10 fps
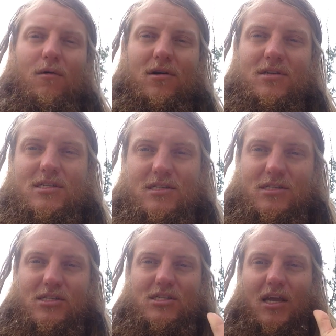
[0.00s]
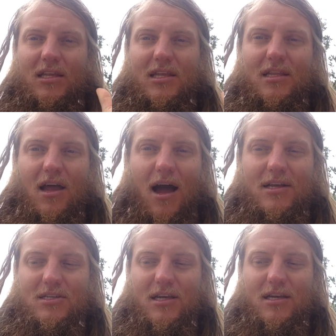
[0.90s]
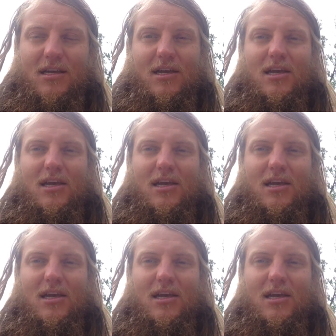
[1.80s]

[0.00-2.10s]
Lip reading: whereas it's just like detoxing.